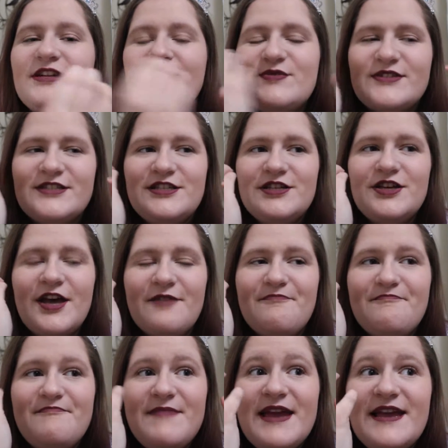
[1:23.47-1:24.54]
It was still
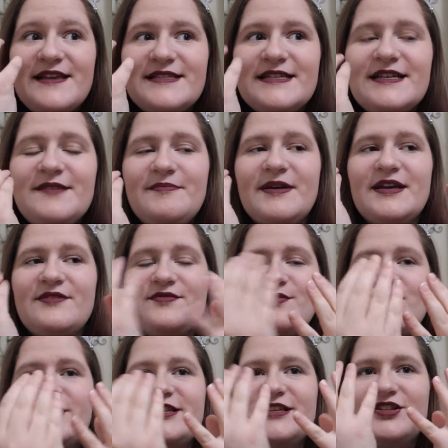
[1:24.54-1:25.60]
amazing, but it
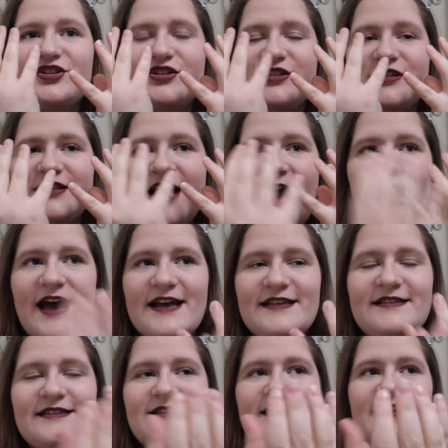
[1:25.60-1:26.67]
wasn't
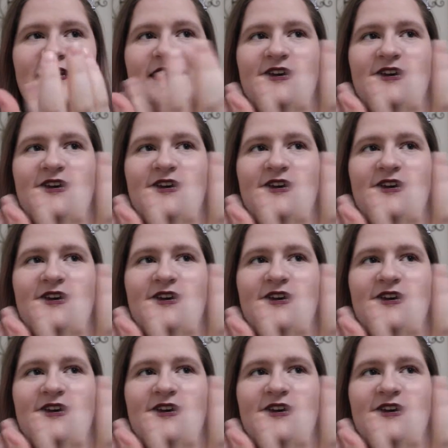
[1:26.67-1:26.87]
as,